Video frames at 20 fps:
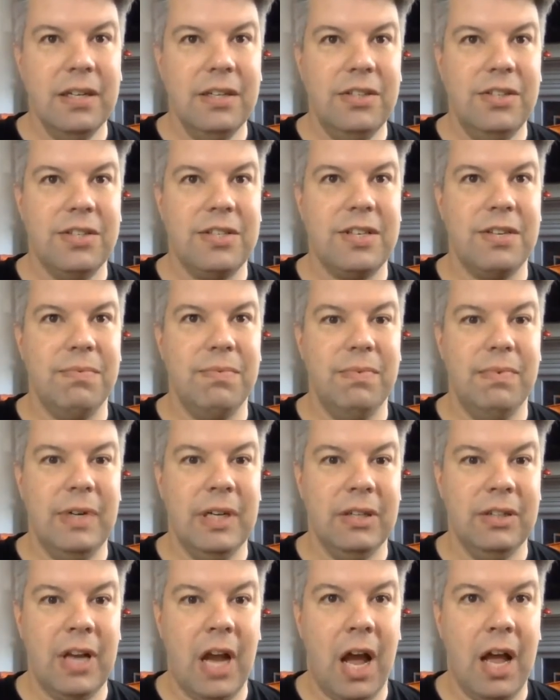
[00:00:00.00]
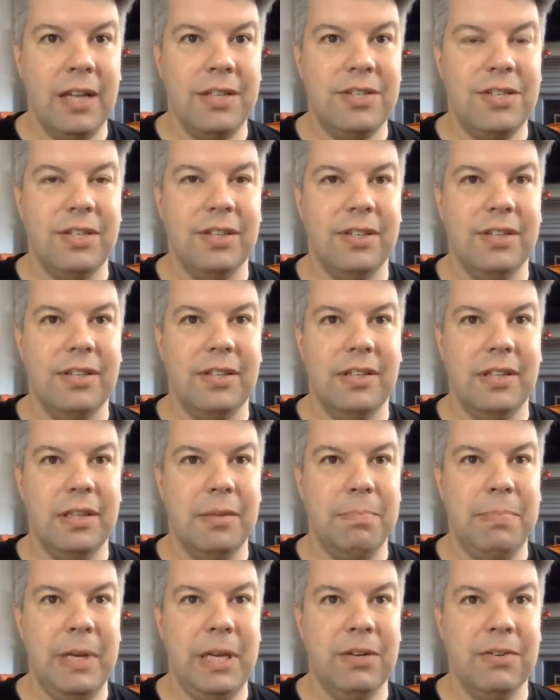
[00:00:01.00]
Just a real nod to the
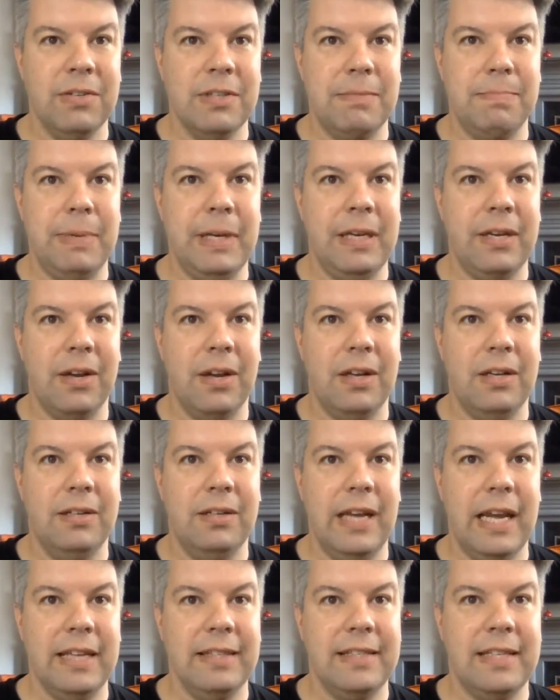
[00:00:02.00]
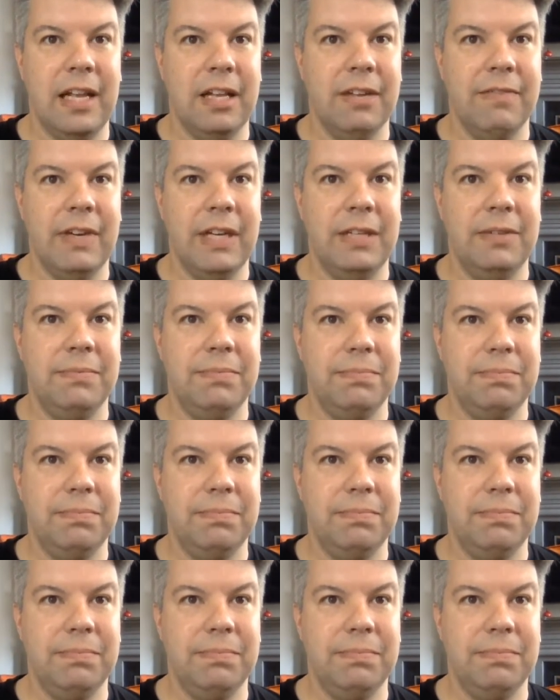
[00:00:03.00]
Beatles being on Ed Sullivan.